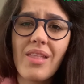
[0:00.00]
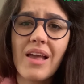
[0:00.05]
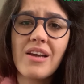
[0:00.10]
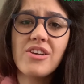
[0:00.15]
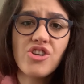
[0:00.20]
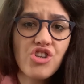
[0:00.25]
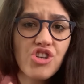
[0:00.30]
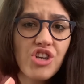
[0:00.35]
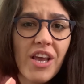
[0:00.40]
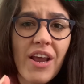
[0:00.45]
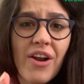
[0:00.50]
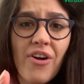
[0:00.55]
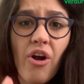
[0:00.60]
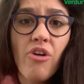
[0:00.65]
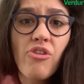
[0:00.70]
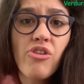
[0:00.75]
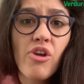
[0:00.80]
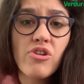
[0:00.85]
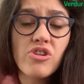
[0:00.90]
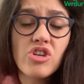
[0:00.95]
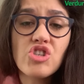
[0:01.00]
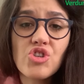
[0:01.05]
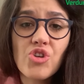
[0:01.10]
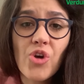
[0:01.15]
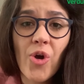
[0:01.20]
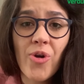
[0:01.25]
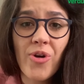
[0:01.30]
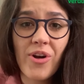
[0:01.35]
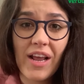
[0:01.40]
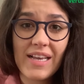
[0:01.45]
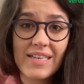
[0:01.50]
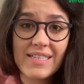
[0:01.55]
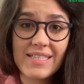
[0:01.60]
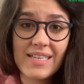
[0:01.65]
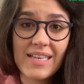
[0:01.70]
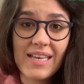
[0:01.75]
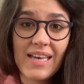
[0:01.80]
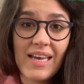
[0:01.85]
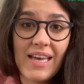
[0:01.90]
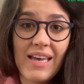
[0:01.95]
share on your
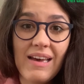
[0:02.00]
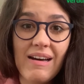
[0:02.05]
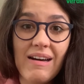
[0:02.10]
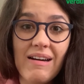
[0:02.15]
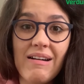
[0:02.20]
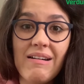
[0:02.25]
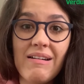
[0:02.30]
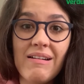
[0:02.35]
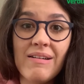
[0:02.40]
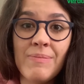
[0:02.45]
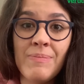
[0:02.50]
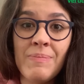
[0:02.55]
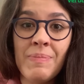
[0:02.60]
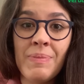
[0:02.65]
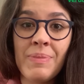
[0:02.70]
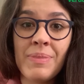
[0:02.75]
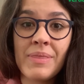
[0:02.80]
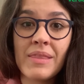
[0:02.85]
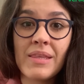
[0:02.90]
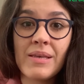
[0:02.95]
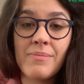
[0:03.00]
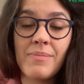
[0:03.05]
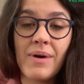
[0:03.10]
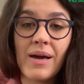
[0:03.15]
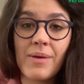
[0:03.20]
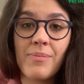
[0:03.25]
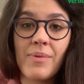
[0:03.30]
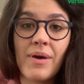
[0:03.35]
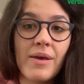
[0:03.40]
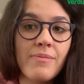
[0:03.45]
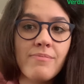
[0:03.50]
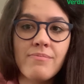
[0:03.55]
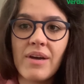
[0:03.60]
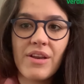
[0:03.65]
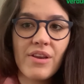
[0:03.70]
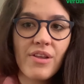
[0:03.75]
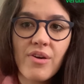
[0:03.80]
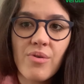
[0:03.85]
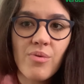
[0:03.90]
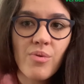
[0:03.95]
stories my
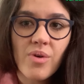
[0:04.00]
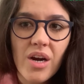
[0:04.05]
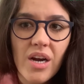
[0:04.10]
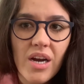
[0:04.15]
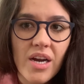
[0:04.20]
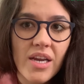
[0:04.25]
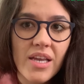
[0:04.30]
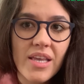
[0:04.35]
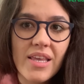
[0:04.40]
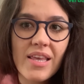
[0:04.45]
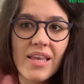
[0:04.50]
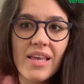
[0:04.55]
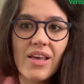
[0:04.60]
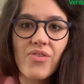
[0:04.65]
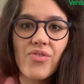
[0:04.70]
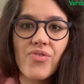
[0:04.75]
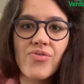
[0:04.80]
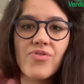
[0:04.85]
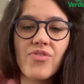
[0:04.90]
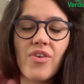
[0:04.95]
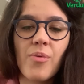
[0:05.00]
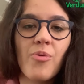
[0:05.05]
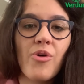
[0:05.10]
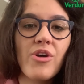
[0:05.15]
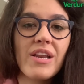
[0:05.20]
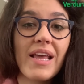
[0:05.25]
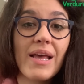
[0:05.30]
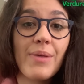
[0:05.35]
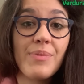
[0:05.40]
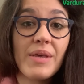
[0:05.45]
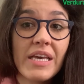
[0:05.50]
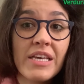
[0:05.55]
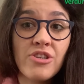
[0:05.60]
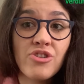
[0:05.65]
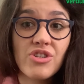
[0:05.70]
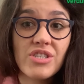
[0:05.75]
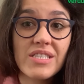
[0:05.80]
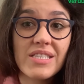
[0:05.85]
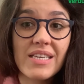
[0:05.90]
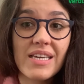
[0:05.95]
new work if someone can be
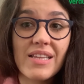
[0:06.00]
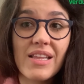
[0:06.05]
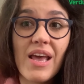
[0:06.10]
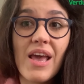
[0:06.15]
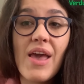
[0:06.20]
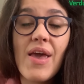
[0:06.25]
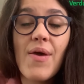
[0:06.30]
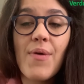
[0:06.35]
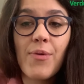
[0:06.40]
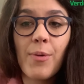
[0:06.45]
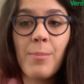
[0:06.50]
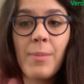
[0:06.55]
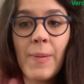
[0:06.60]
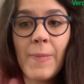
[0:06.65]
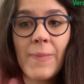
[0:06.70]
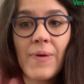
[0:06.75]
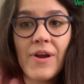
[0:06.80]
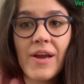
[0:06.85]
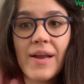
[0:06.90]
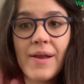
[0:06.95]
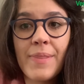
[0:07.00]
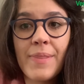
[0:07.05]
interested. Remember,